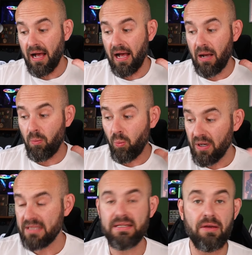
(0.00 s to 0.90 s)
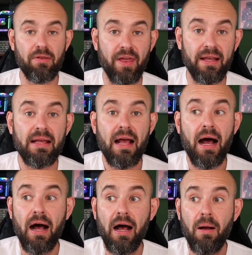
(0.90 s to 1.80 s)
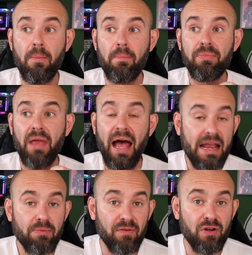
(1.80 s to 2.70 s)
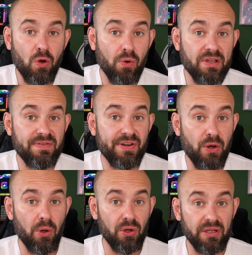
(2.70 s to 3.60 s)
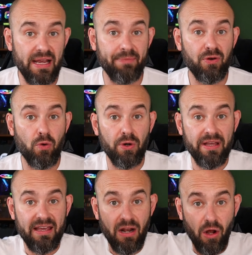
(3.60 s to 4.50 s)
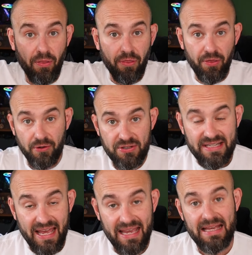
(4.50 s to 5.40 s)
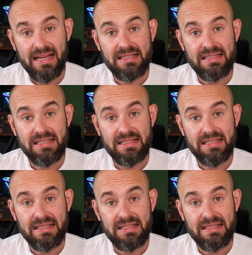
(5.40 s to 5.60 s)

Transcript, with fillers: Um, what is the other thing? Um, I record this video early. I'm recording it on Thursday.